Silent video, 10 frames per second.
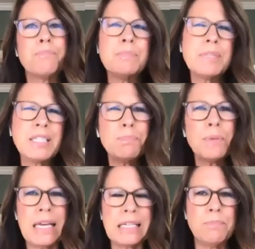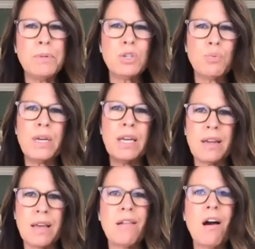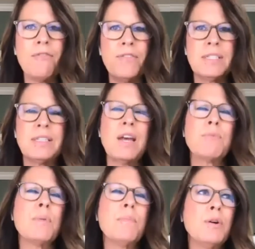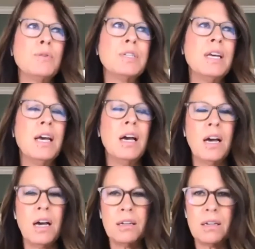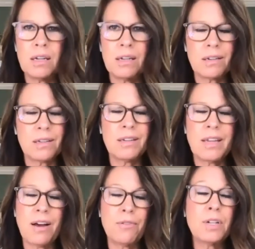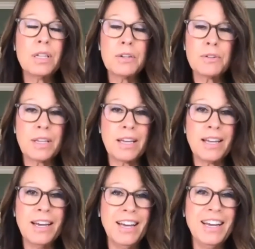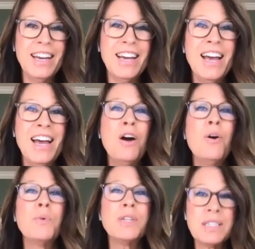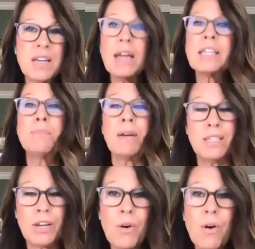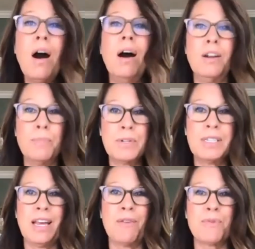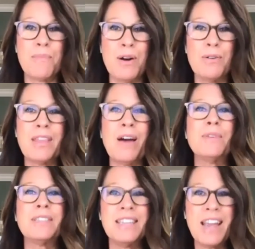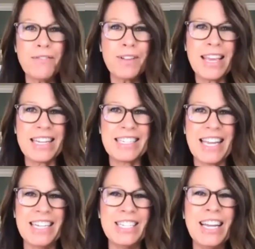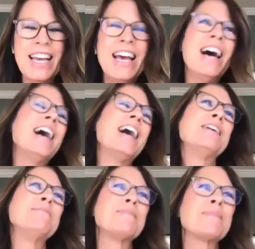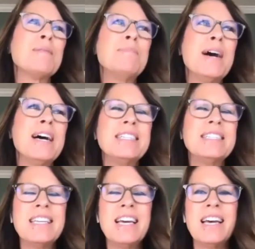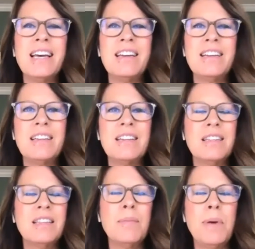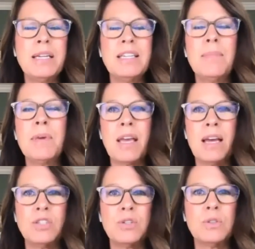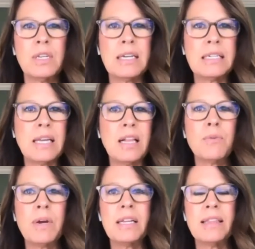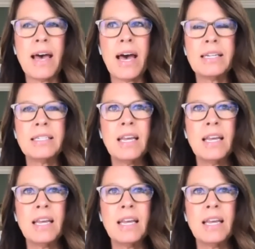split between in-office and remote. Now, clearly, we did not expect to go 100% remote. That was never the intent. But the pandemic has certainly accelerated that.